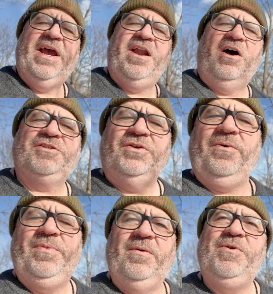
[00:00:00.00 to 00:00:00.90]
and also
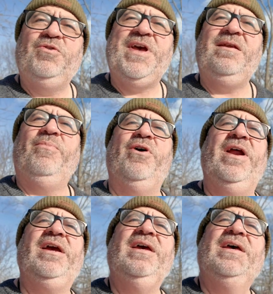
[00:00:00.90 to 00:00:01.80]
the butane
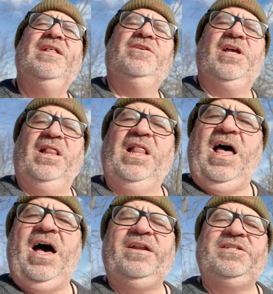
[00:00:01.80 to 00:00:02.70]
burning. There's a
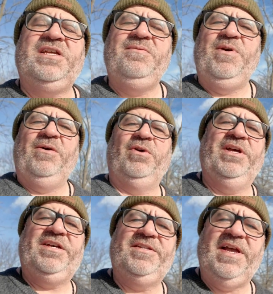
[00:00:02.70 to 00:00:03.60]
lot of steam being
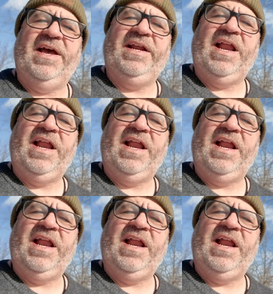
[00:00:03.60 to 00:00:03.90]
released, and